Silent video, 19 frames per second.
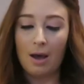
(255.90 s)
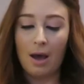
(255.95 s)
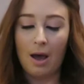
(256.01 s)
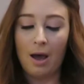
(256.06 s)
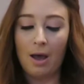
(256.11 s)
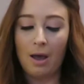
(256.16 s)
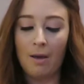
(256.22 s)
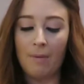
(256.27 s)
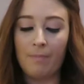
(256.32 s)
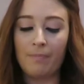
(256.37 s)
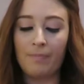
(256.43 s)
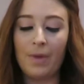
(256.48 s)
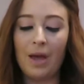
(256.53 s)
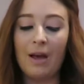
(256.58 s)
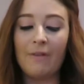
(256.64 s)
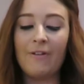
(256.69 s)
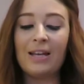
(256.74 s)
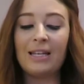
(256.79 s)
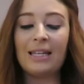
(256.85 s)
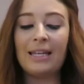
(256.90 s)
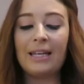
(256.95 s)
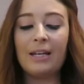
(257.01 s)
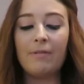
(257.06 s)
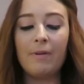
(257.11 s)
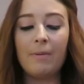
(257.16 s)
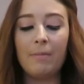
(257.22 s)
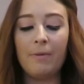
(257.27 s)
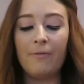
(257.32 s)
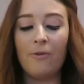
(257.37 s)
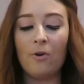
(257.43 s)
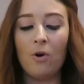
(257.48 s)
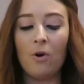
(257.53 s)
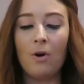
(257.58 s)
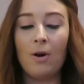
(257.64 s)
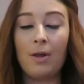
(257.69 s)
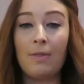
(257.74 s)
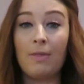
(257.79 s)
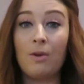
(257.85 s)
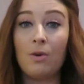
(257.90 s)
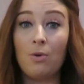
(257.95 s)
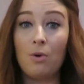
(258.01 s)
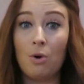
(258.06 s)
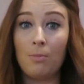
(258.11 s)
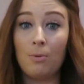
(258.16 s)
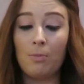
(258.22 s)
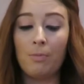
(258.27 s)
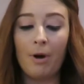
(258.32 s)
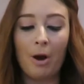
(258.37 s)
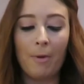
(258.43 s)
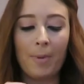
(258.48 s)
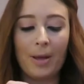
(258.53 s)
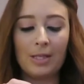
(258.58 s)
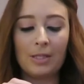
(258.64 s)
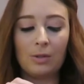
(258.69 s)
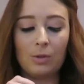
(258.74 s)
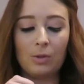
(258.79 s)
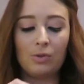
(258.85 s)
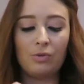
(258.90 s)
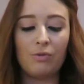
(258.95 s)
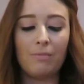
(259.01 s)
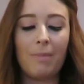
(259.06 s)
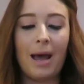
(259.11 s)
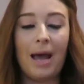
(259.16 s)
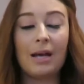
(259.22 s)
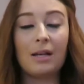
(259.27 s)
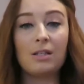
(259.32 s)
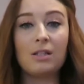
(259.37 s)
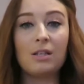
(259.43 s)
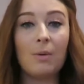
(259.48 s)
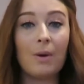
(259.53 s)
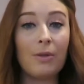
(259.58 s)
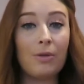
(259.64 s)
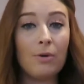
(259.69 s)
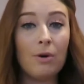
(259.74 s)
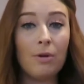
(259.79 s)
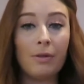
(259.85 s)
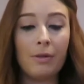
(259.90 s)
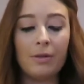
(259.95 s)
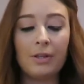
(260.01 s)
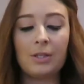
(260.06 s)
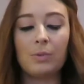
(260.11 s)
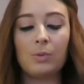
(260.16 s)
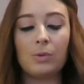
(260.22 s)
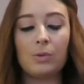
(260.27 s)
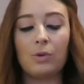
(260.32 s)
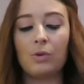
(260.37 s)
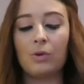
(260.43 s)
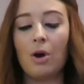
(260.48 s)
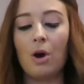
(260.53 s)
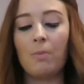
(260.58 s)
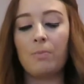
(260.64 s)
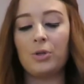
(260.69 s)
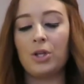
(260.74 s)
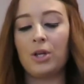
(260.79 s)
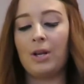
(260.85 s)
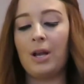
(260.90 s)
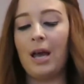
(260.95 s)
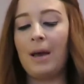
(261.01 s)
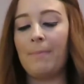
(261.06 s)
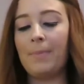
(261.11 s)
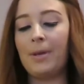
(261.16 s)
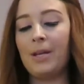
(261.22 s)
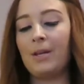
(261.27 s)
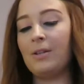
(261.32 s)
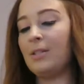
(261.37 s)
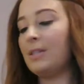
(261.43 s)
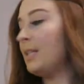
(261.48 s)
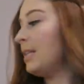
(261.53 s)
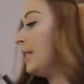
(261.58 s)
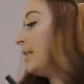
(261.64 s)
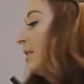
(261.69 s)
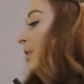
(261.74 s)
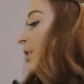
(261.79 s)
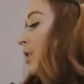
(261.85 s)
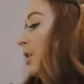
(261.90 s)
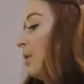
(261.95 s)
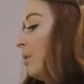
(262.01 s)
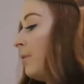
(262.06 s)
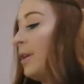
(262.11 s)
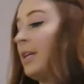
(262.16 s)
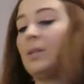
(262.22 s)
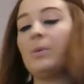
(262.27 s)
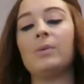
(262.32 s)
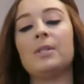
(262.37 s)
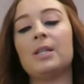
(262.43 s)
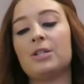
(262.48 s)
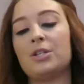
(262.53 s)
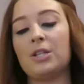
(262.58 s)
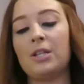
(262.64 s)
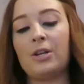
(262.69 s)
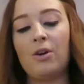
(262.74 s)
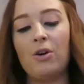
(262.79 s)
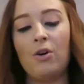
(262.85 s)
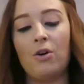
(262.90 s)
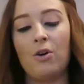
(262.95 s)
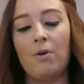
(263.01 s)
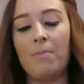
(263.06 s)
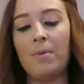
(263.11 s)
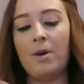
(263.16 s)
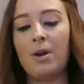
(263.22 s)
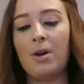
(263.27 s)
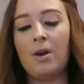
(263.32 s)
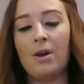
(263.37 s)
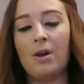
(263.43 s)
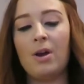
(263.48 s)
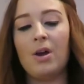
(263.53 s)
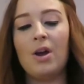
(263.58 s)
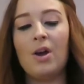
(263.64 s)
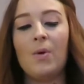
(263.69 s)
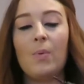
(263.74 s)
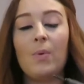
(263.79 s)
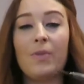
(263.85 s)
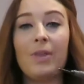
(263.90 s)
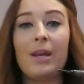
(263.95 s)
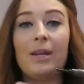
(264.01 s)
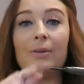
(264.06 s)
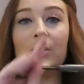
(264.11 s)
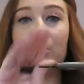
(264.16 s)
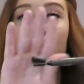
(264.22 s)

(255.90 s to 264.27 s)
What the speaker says: I've had Lingering before in the normal brow pencils from MAC, so I thought that this was a good option. And because these are new, these ones actually come with a little